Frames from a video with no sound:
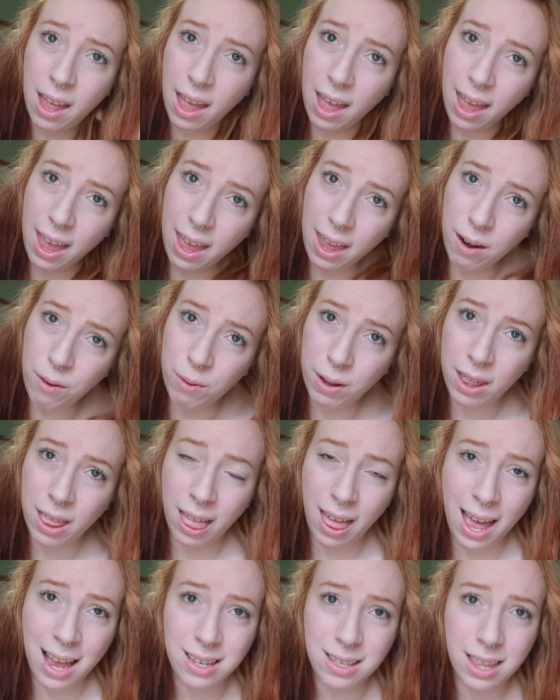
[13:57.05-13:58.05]
And one of the
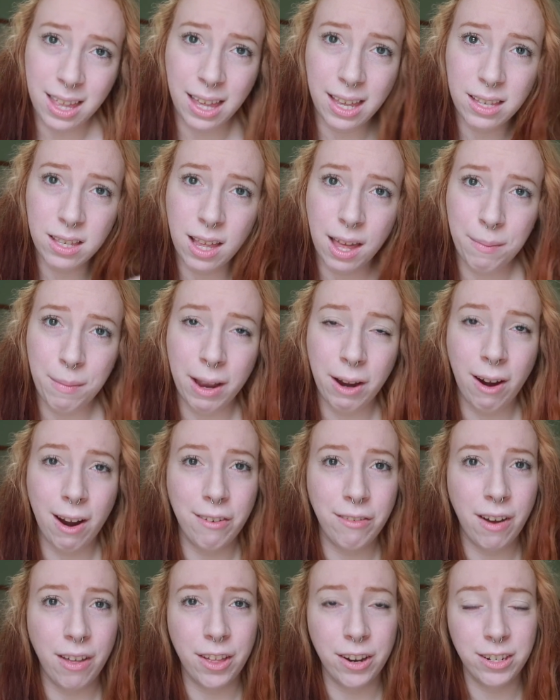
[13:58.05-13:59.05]
last things that my
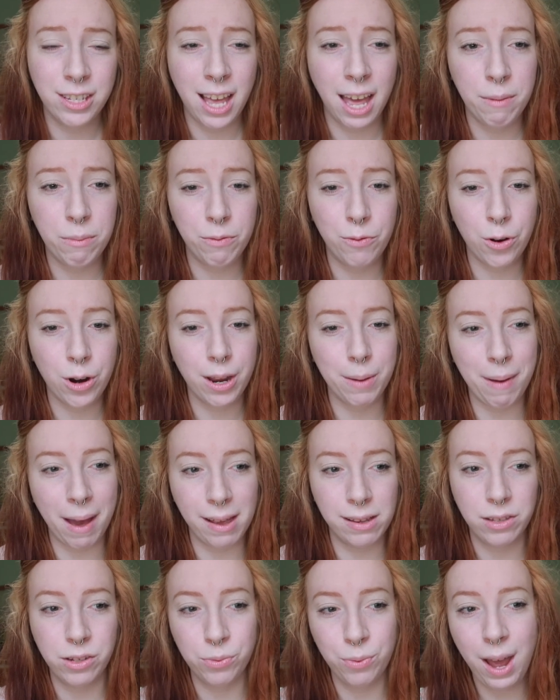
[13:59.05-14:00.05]
grandfather said before he
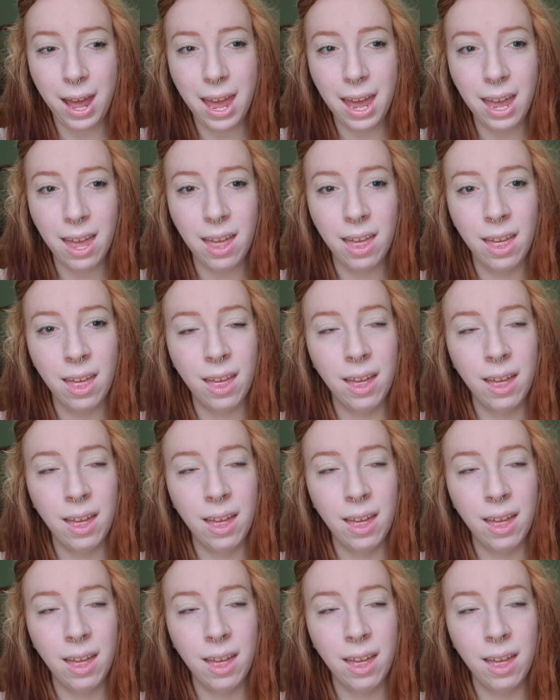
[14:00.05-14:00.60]
passed away,